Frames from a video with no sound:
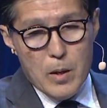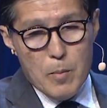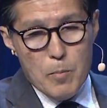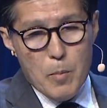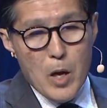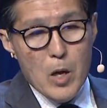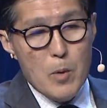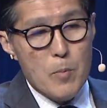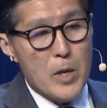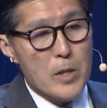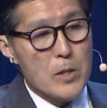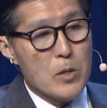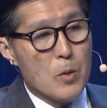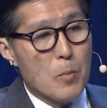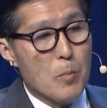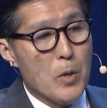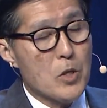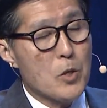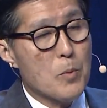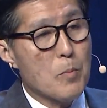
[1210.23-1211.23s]
biomass
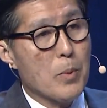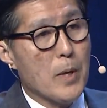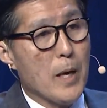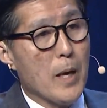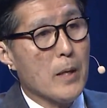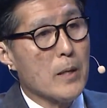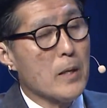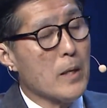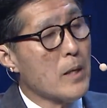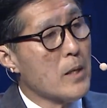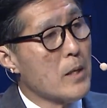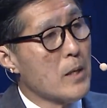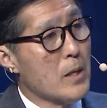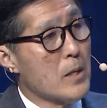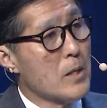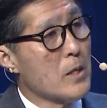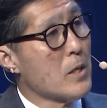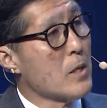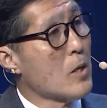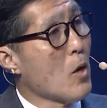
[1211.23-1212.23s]
combustion plant
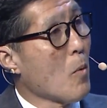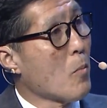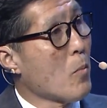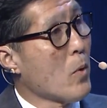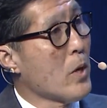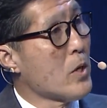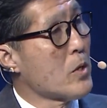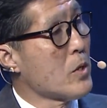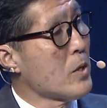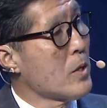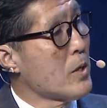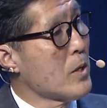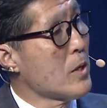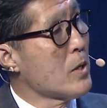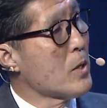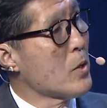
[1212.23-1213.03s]
is in operation since